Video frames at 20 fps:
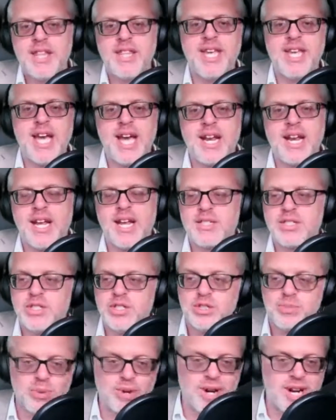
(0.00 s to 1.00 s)
the Annex
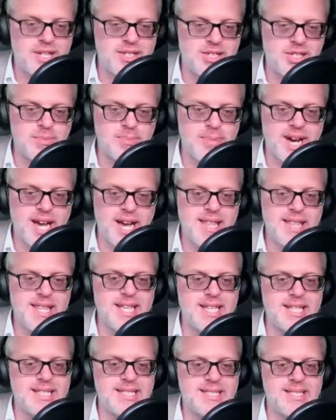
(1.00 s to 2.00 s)
is brought to you by
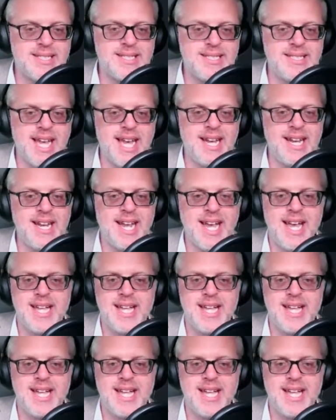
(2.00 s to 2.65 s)
the State